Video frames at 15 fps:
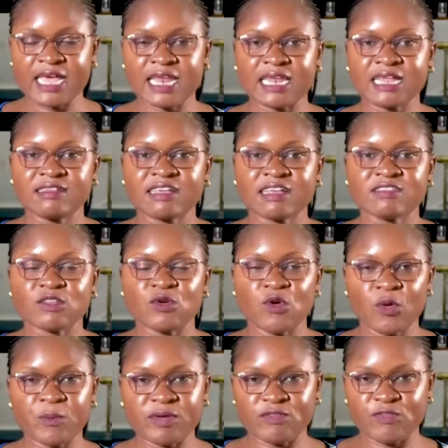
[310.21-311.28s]
let us
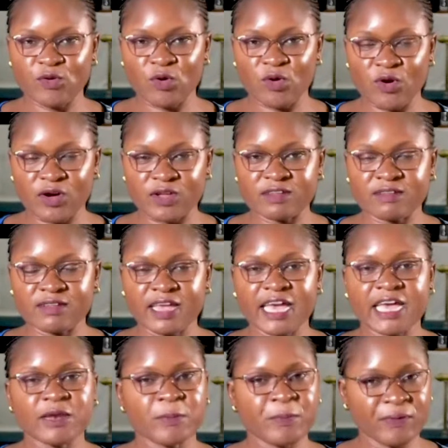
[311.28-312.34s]
go before God
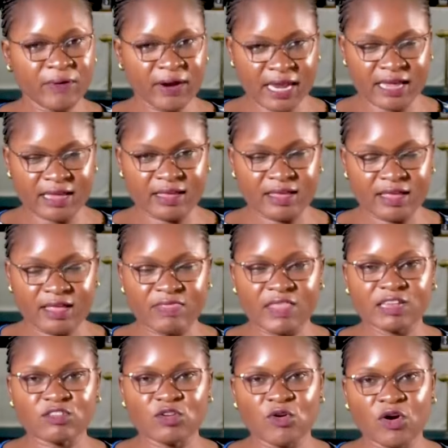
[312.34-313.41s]
and pray
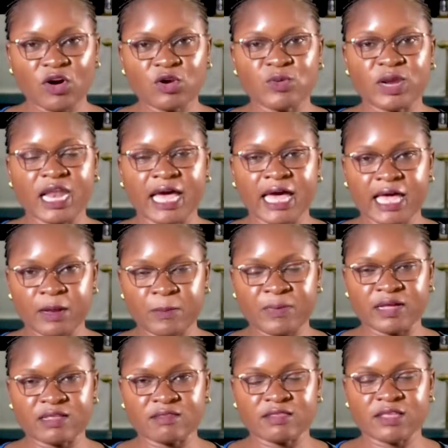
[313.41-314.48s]
that God will help
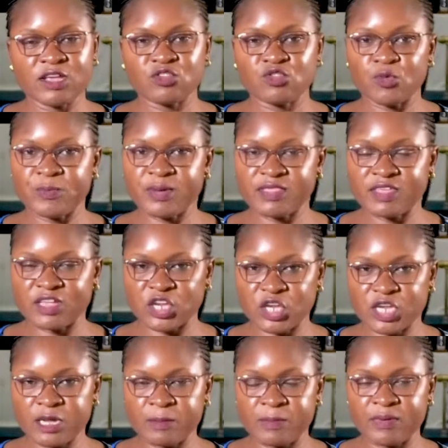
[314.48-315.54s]
us to be the
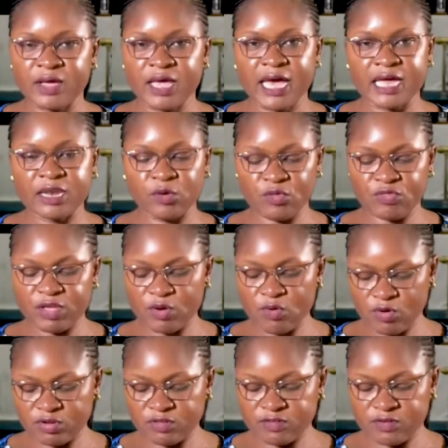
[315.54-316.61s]
sheep and not the
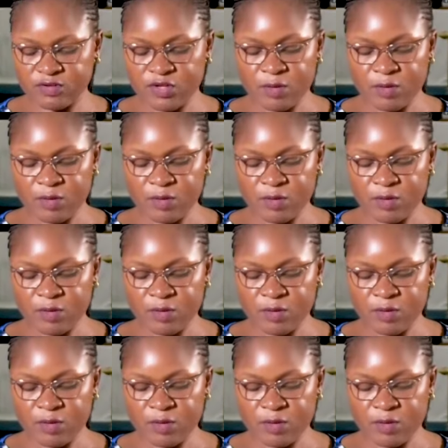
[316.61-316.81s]
goat.